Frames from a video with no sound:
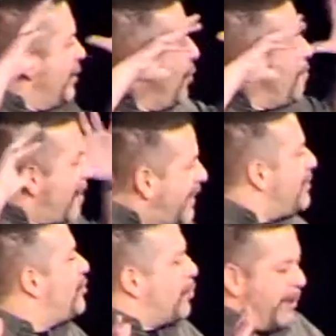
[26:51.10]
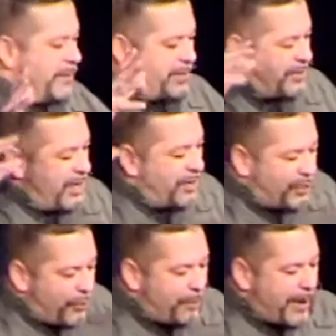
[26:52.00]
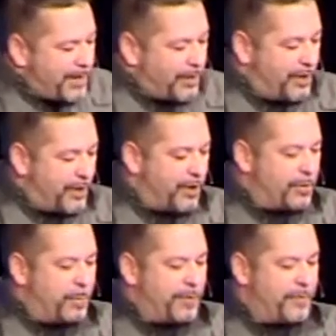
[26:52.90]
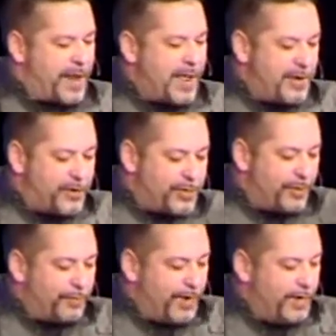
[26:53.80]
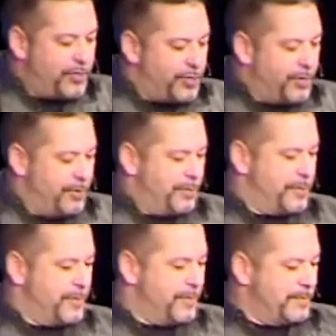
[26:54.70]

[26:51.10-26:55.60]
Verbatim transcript: you made the choices you made on earth, but for now you're still free to choose.